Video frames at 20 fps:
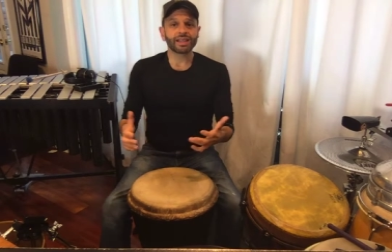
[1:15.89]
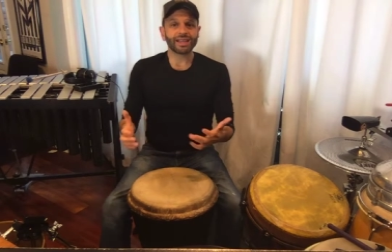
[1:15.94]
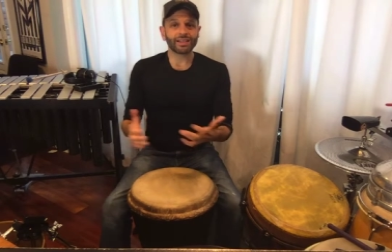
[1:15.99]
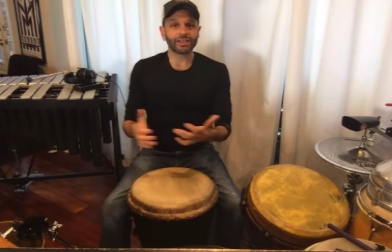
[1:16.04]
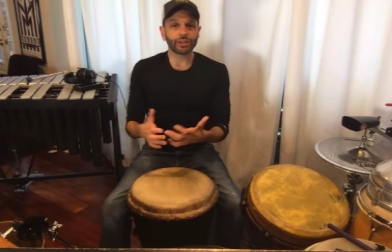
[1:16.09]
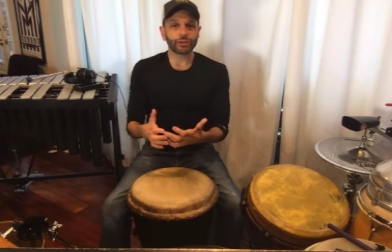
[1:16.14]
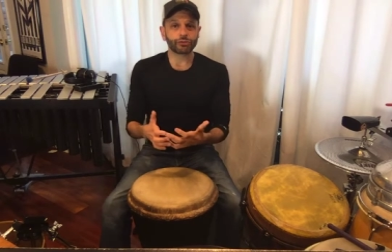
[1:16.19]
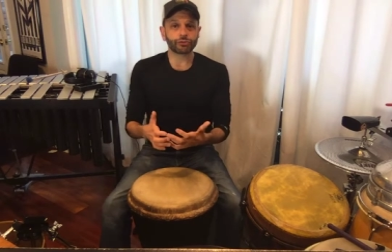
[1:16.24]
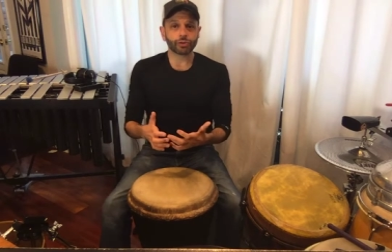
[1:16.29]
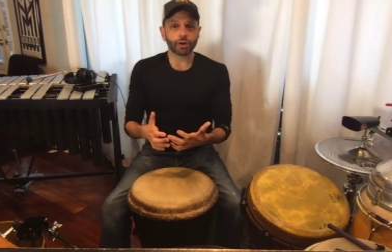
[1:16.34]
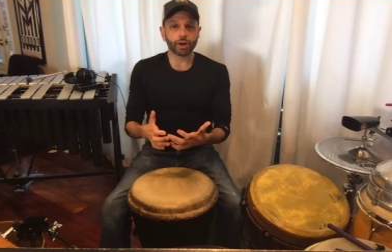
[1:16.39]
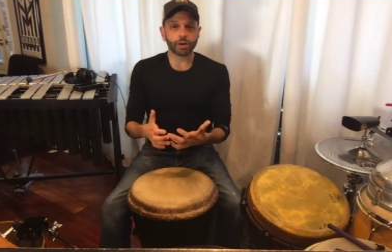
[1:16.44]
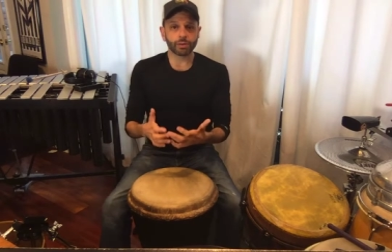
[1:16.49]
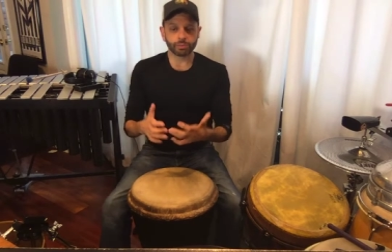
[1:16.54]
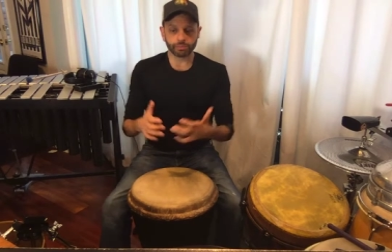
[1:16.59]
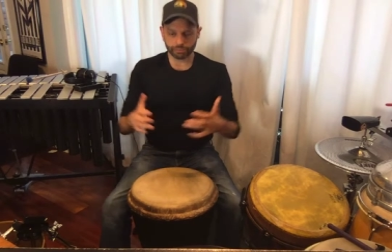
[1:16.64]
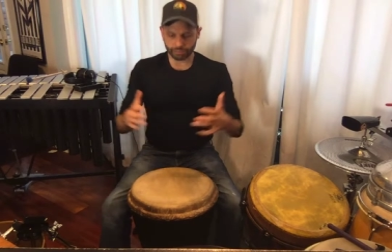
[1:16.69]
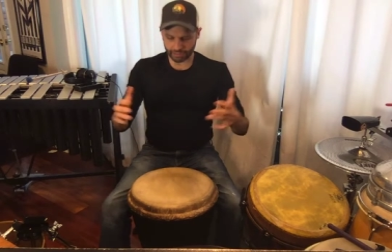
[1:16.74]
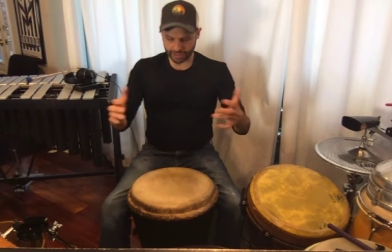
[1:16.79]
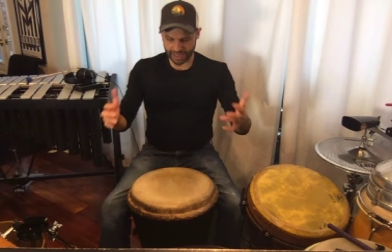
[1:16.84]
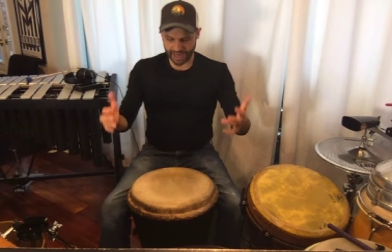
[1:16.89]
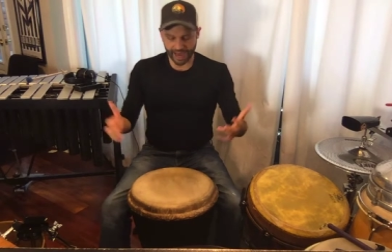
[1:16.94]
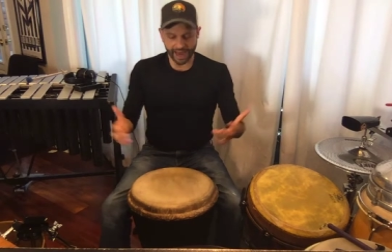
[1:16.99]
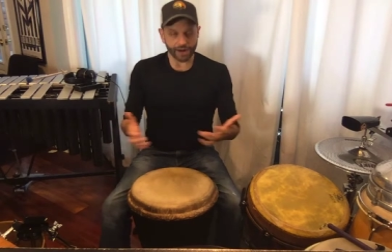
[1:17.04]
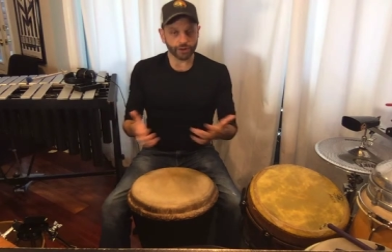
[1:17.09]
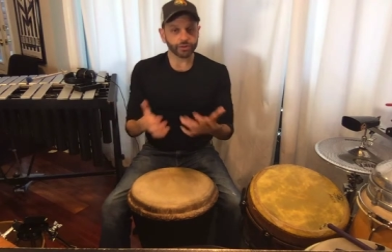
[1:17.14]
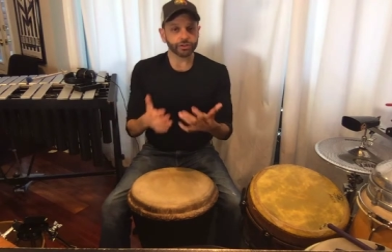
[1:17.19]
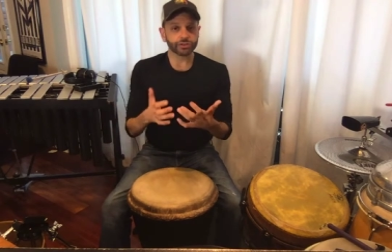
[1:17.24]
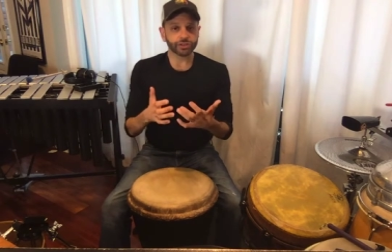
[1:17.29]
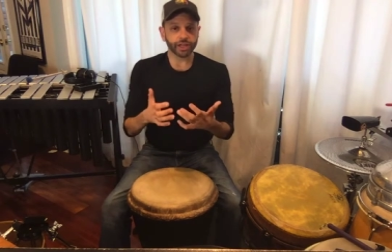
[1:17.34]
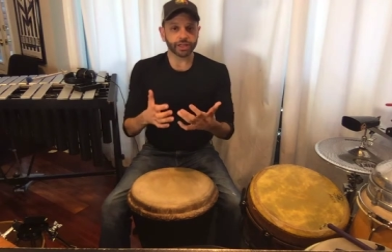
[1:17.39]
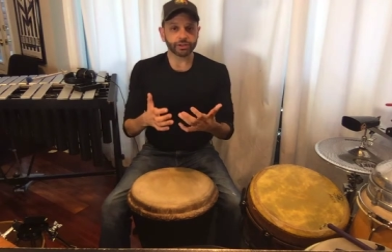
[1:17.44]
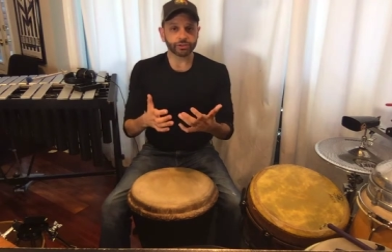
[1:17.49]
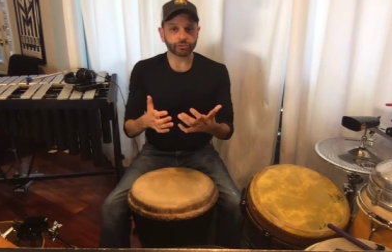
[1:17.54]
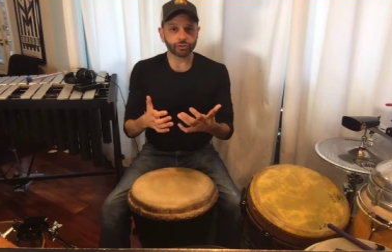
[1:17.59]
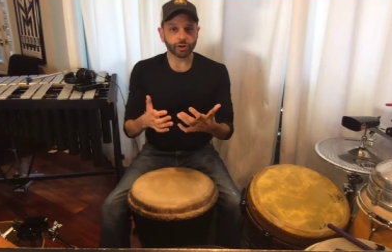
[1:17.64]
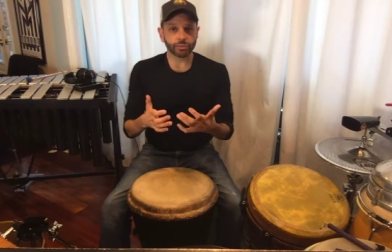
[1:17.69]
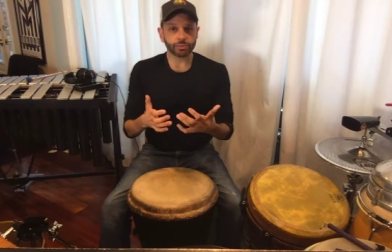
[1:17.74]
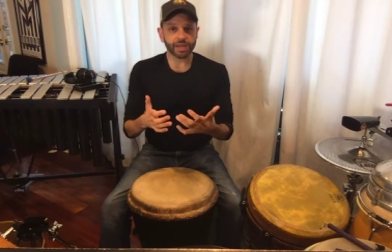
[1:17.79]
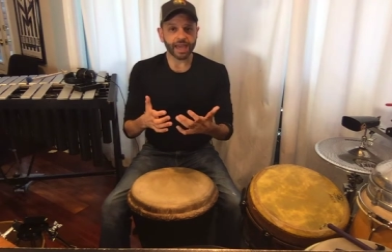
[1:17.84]
the drum, the air inside the
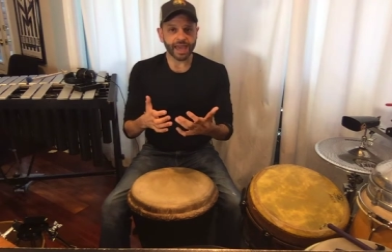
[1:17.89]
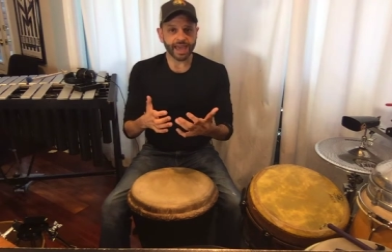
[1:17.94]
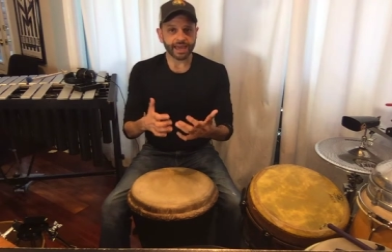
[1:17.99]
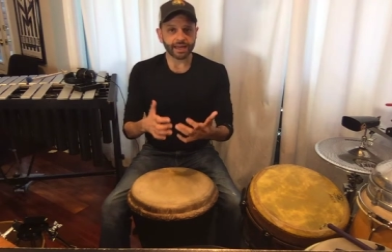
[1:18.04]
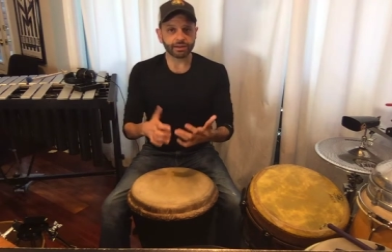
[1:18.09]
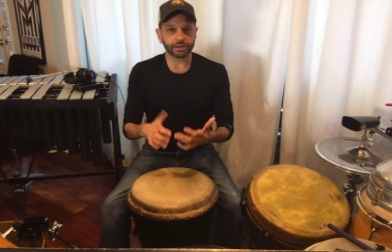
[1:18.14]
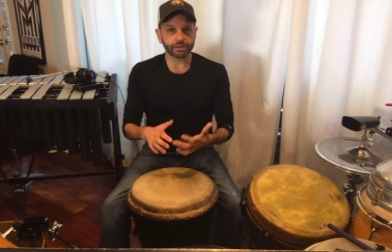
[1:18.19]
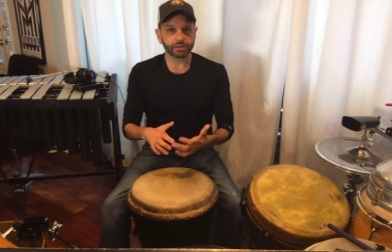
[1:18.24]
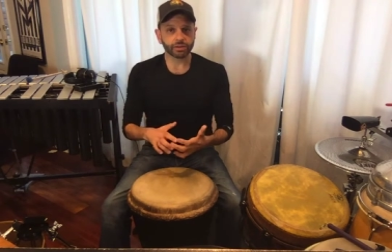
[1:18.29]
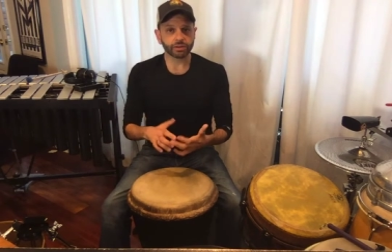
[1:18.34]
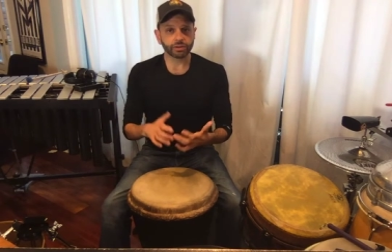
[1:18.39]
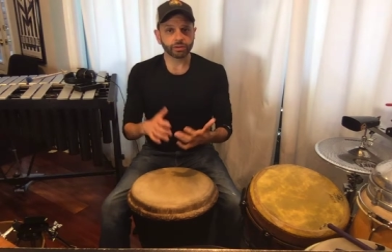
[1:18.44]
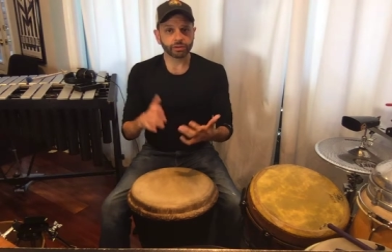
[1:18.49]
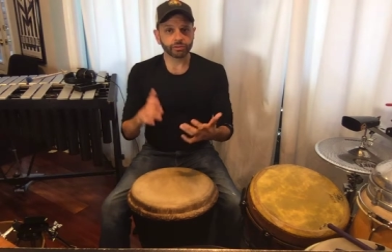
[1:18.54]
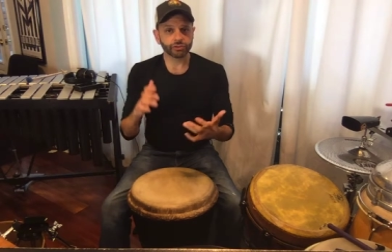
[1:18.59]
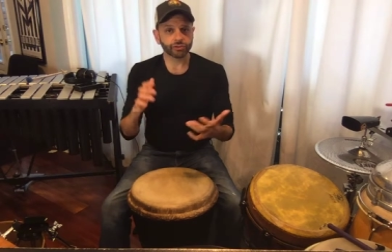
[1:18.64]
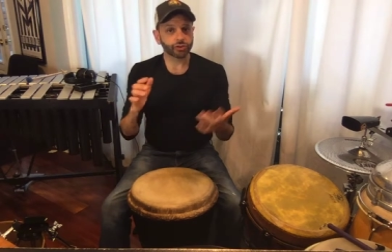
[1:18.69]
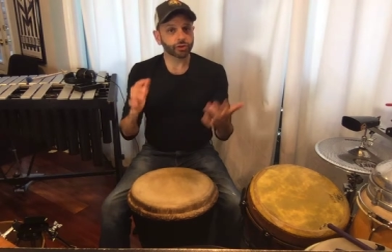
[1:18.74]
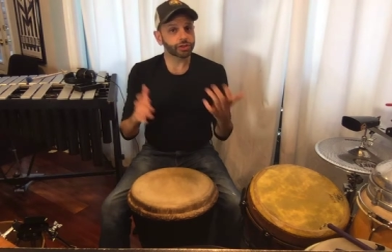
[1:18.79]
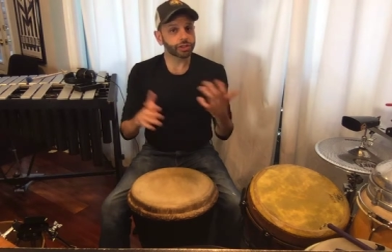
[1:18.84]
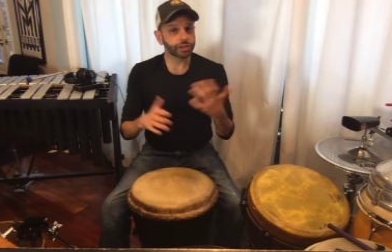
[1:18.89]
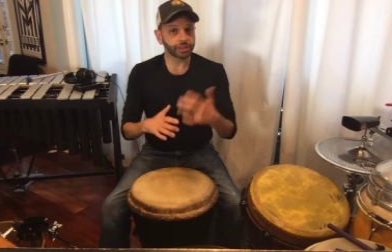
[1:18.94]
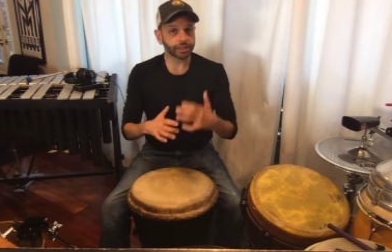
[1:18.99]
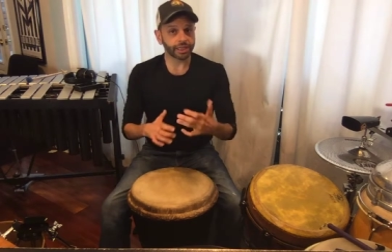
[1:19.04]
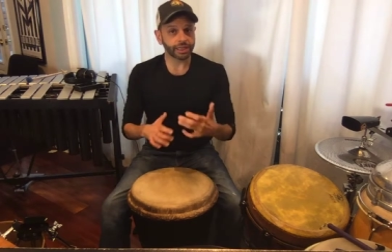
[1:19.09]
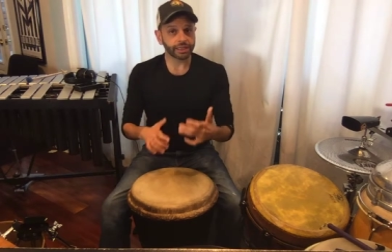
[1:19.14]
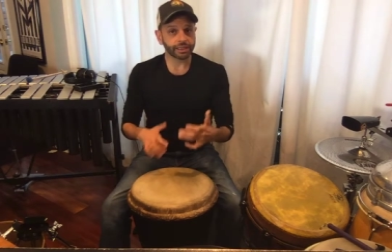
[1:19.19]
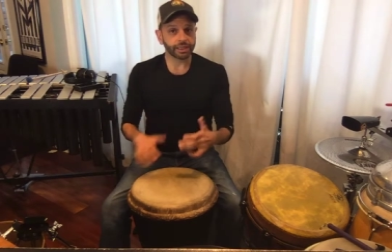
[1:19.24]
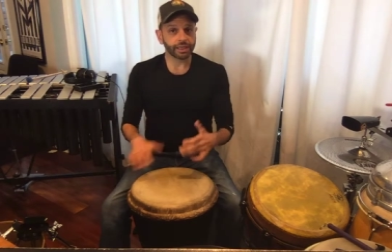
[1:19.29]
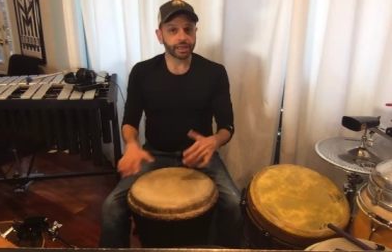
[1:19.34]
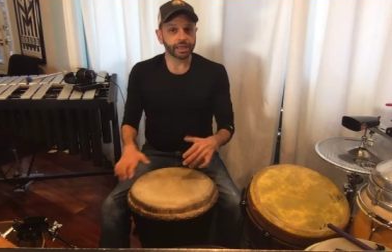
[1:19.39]
drum can't circulate,